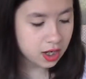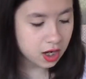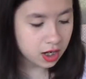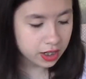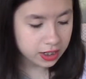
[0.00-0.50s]

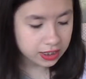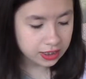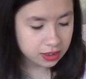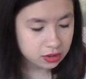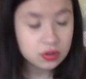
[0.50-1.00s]

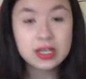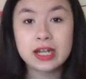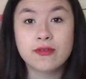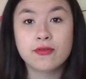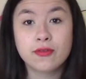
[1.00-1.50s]
You can
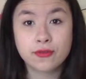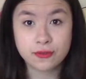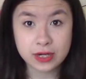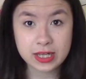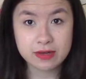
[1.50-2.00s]
get it for free.